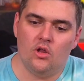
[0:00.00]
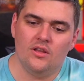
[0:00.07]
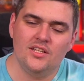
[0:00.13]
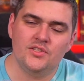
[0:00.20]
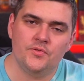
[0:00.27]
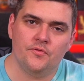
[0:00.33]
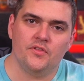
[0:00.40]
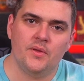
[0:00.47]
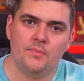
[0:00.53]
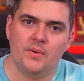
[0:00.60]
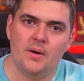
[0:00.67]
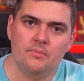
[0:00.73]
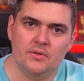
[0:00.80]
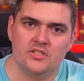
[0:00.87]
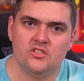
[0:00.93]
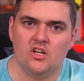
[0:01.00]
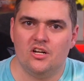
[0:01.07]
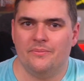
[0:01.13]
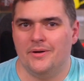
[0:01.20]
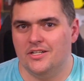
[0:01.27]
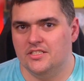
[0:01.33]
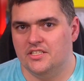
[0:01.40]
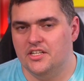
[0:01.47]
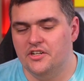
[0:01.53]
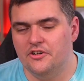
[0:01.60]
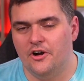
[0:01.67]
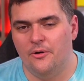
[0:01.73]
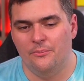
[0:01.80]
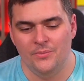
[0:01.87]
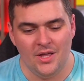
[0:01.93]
Let's flip up, let's talk about his hero.